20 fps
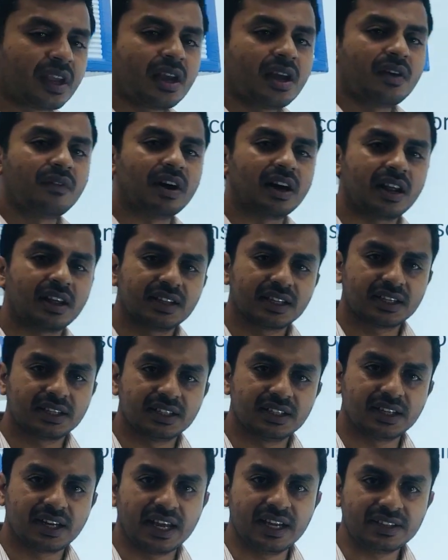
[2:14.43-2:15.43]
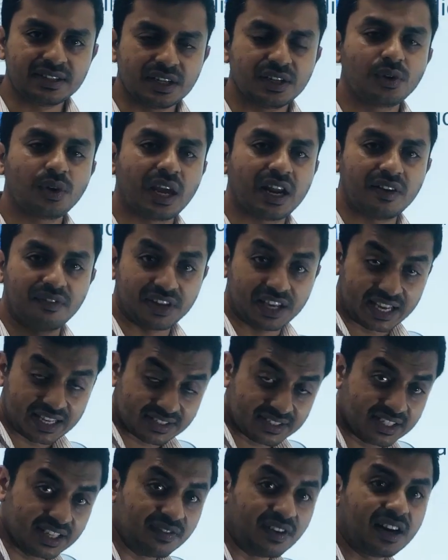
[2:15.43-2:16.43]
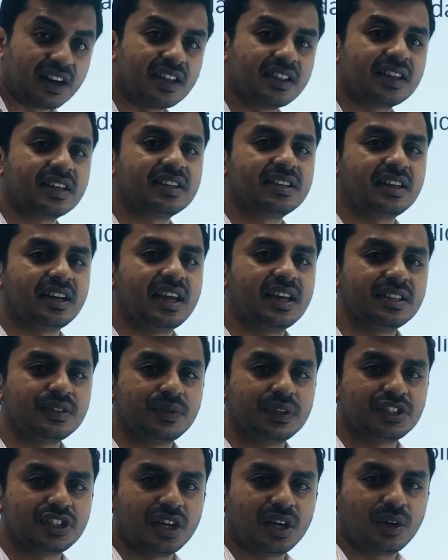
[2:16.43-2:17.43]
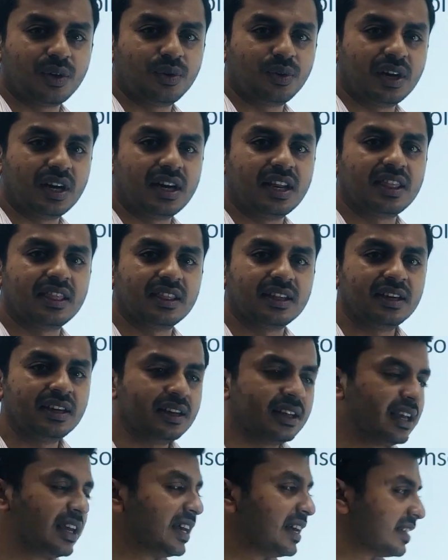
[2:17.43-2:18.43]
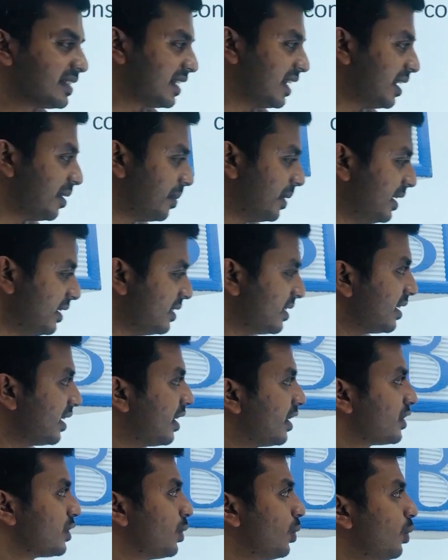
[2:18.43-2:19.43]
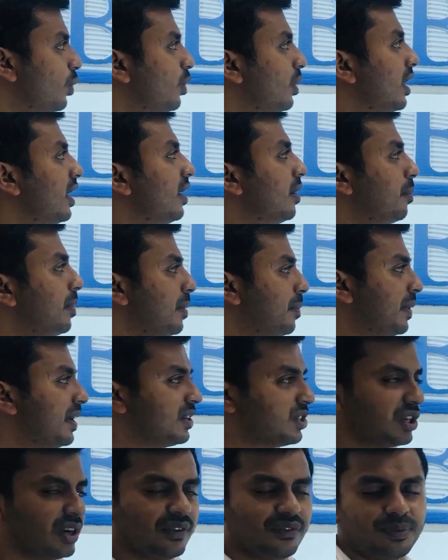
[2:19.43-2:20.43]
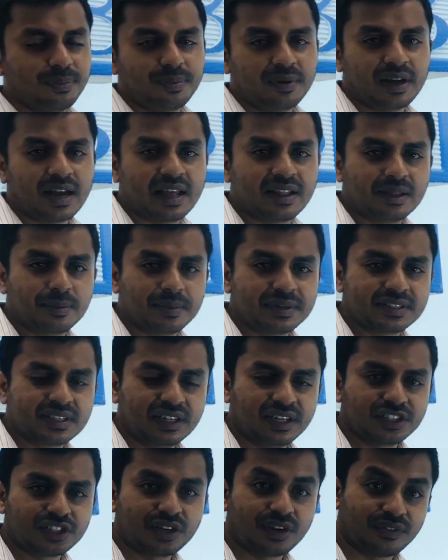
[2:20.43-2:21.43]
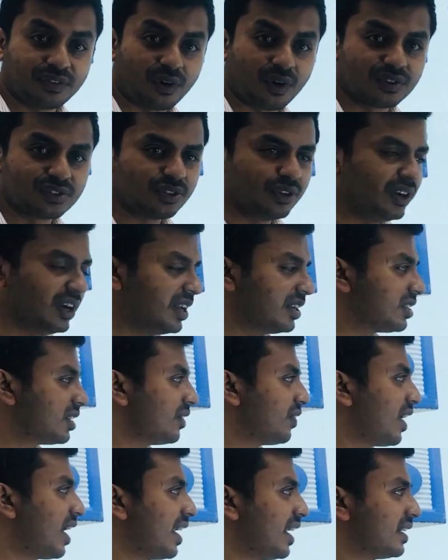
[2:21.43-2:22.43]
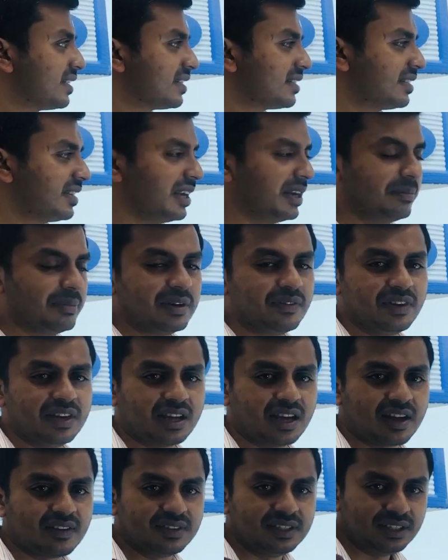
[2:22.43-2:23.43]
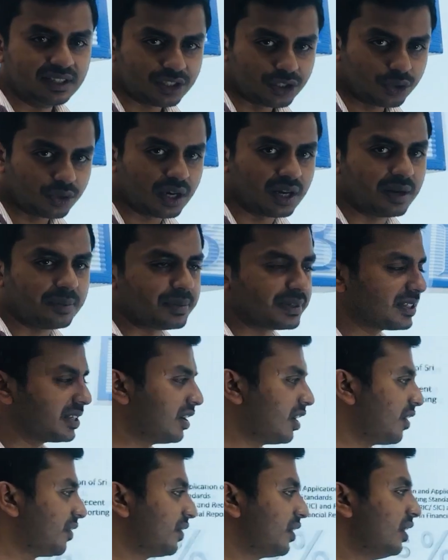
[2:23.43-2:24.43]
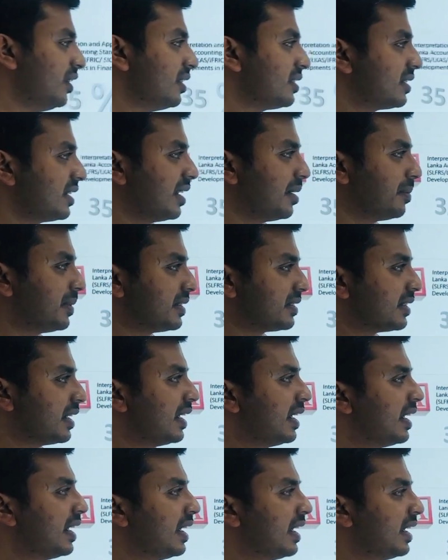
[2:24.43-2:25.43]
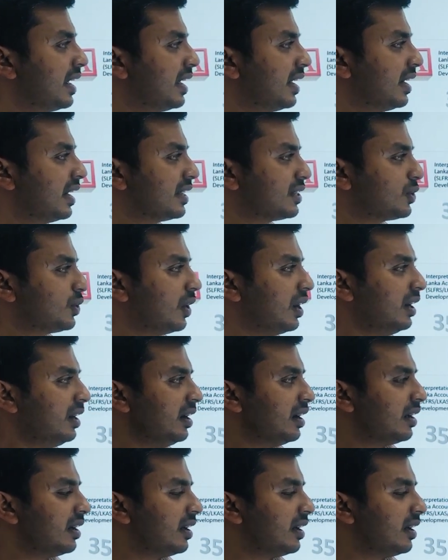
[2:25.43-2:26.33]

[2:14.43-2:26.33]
what are the contents, we can see what are the contents which included in the syllabus. So preparation of and the presentation of consolidation financial statement will cover 20% of your syllabus. Next one,